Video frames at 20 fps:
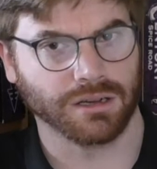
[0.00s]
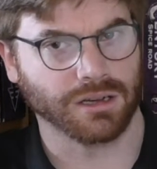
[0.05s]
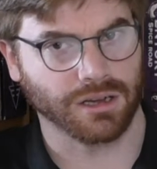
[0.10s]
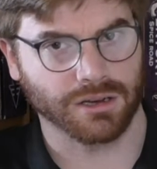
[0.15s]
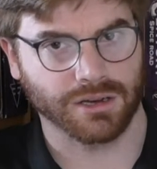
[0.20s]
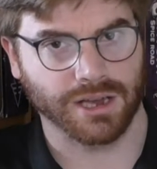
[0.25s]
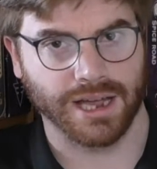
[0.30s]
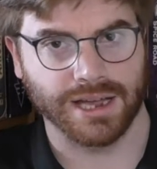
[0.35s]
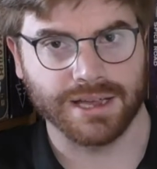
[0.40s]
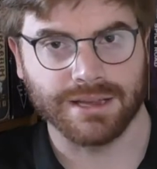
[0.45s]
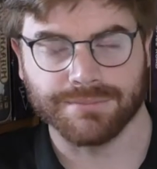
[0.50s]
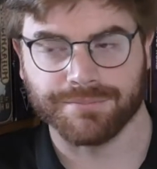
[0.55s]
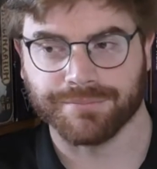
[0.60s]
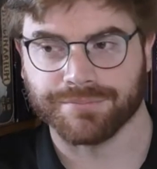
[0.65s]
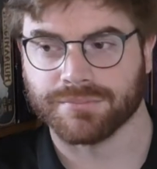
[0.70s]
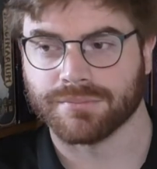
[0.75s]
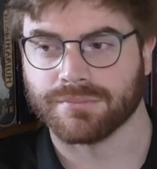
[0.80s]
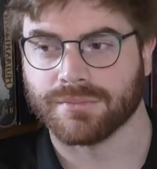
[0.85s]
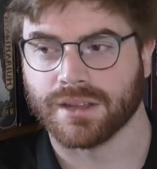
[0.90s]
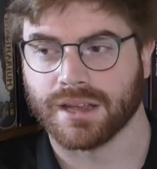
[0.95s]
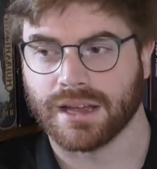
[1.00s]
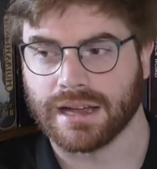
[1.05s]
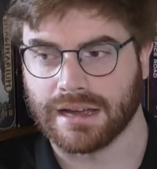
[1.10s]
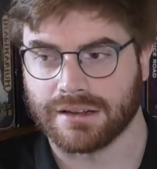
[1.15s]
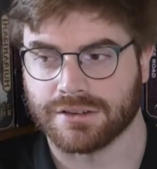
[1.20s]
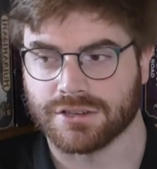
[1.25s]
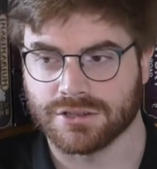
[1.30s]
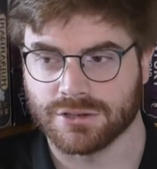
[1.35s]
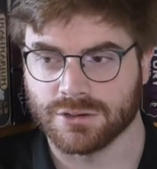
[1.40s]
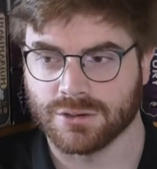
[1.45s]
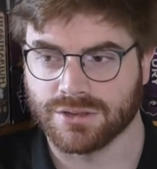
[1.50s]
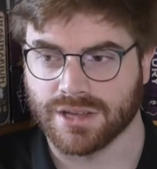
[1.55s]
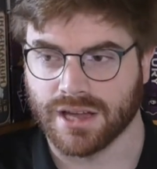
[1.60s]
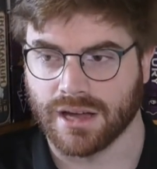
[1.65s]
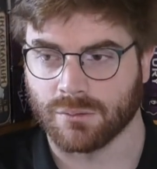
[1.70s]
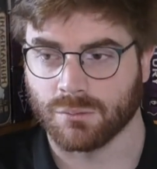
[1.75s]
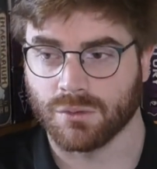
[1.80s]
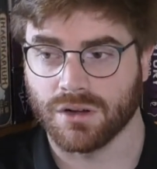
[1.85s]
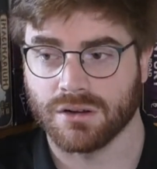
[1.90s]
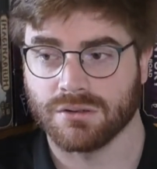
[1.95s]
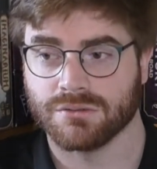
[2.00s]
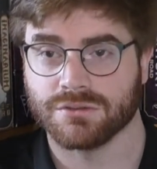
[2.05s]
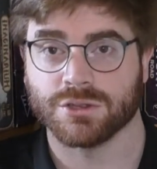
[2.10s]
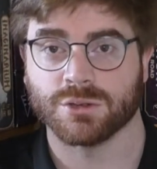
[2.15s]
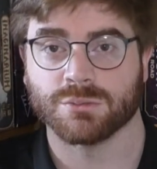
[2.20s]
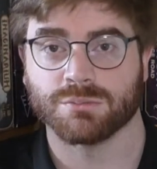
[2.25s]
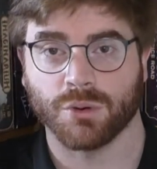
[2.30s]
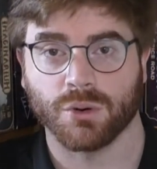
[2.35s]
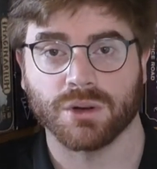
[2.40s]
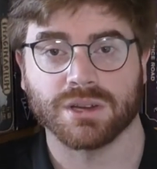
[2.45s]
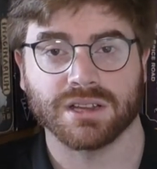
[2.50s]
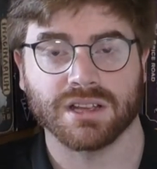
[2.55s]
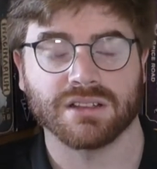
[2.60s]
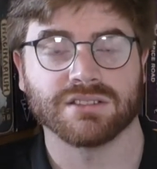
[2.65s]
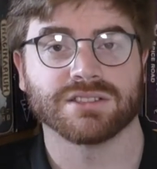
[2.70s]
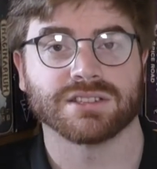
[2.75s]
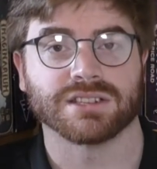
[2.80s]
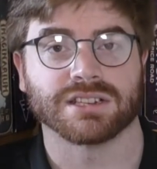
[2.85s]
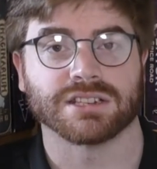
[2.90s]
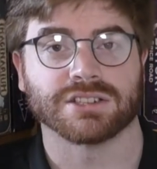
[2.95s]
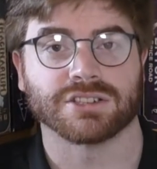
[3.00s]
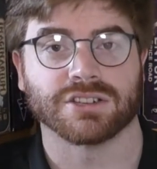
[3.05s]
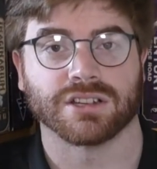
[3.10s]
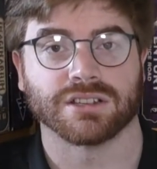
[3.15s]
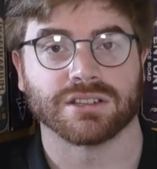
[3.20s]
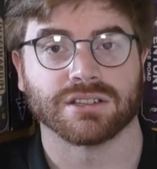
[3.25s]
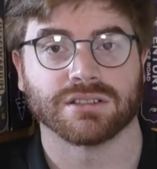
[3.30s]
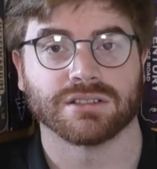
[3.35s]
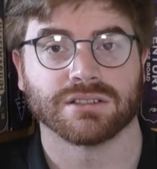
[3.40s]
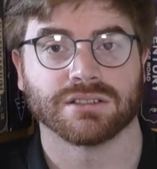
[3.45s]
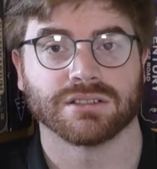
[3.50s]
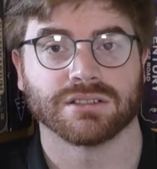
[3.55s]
Okay, how do you do that? Well, you point guns at each other.